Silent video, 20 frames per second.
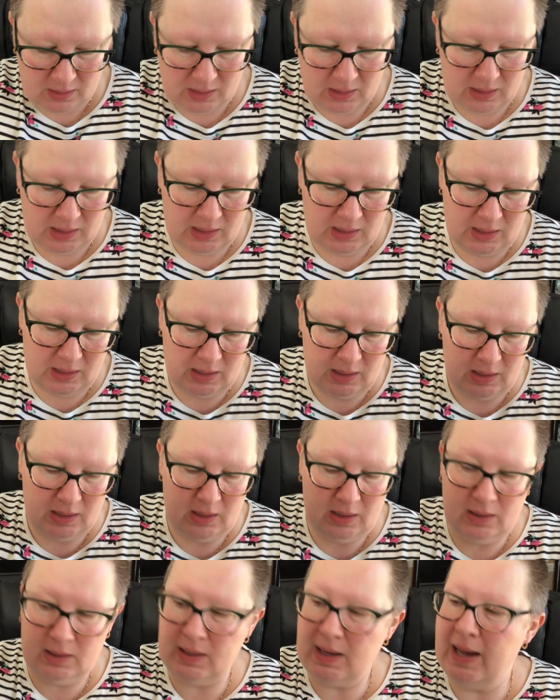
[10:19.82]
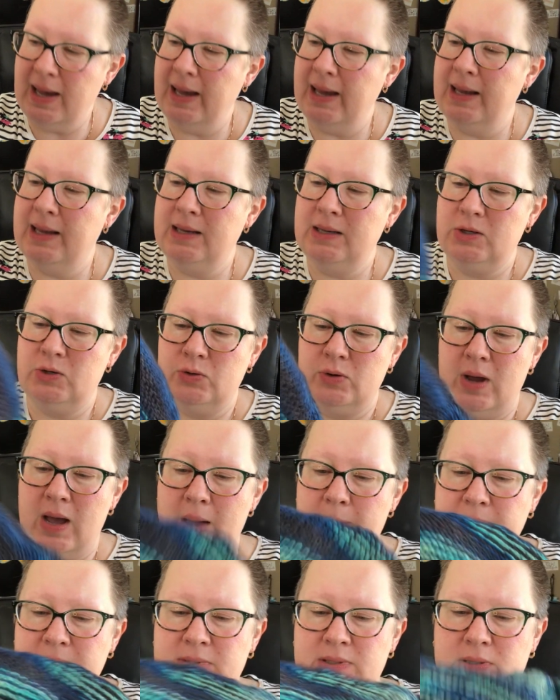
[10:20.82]
And I
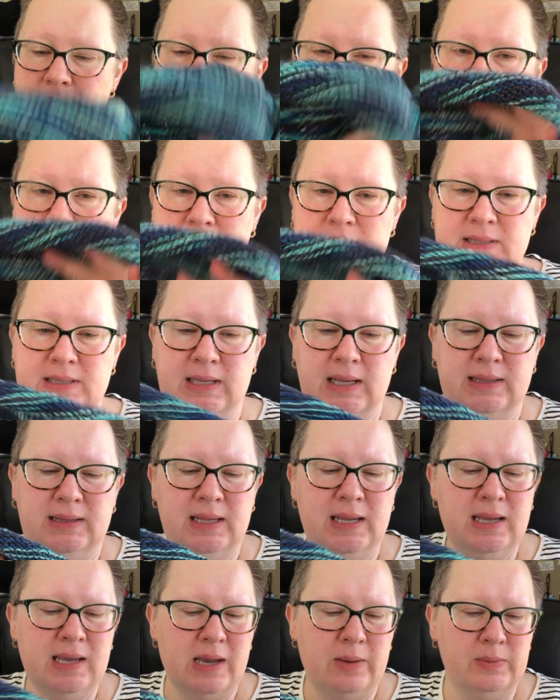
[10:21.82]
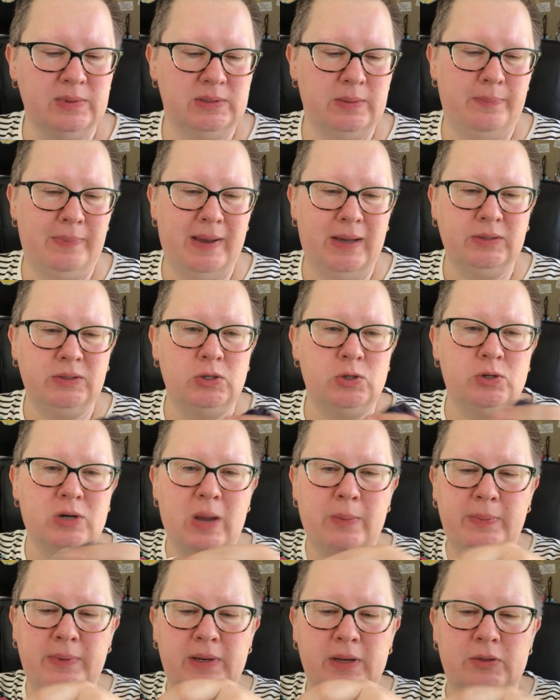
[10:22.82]
dropped, let's see, I think I was about to
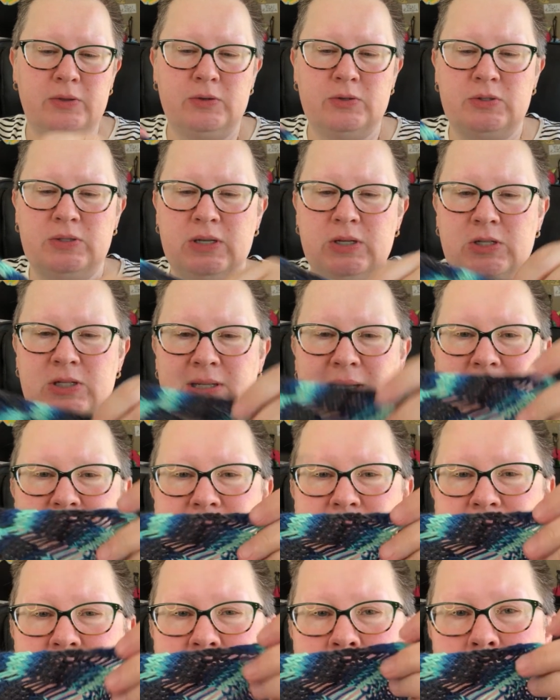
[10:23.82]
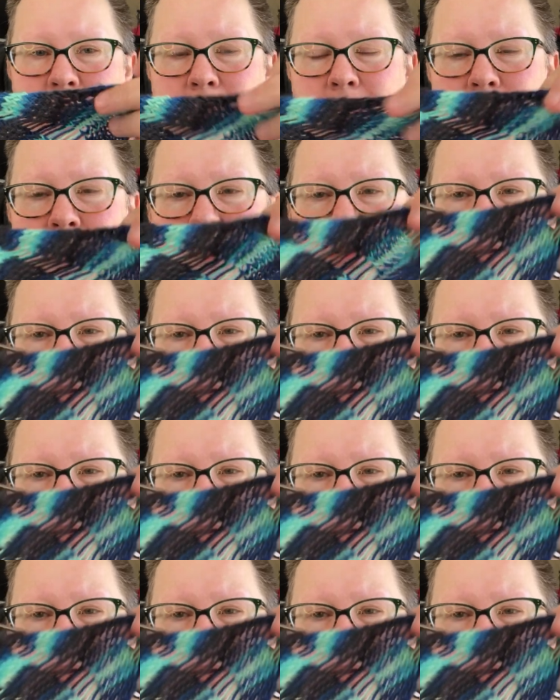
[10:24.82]
drop another stitch last time,